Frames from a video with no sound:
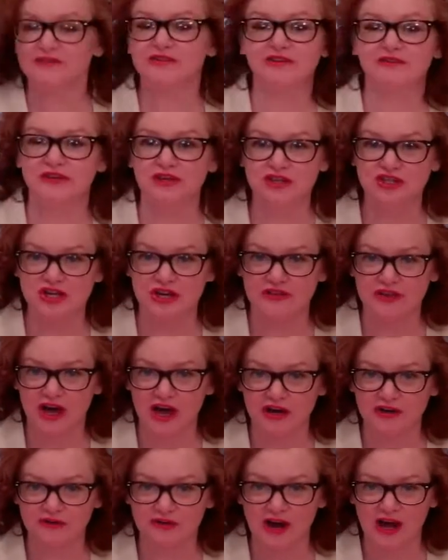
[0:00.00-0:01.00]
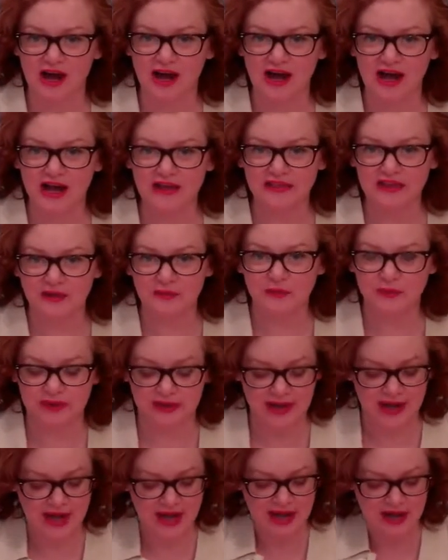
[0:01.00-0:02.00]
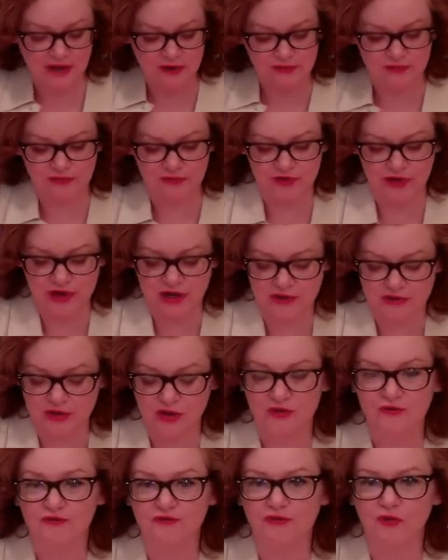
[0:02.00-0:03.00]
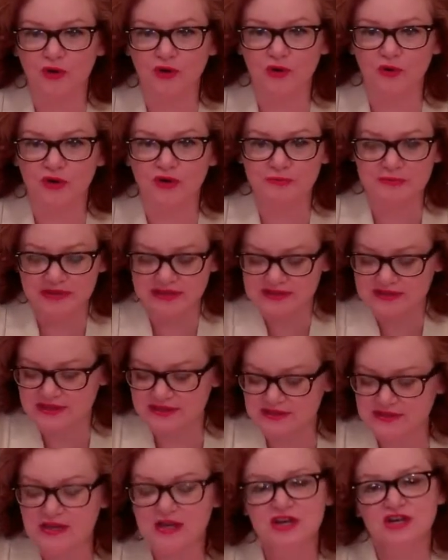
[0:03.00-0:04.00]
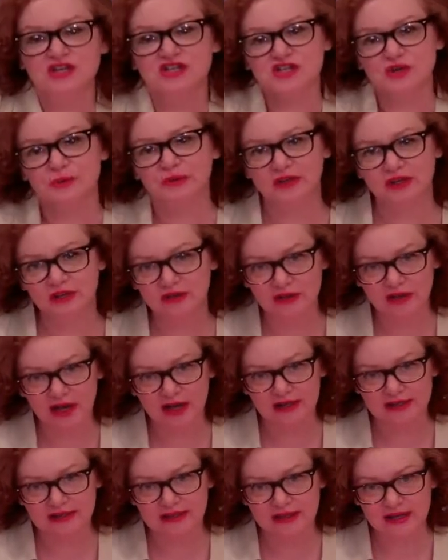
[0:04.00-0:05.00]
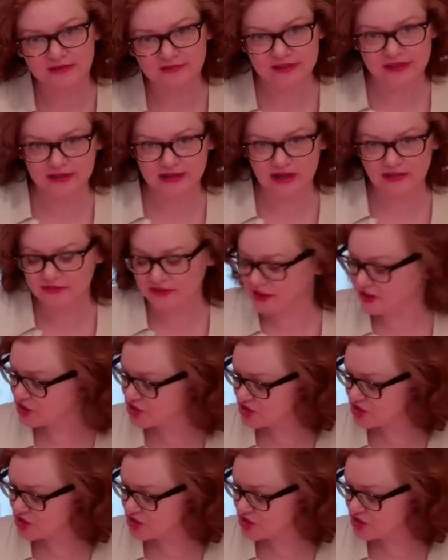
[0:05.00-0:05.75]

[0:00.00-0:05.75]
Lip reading: of each on the Atarah, and then we have the 4 corner pieces, so we need 11 of each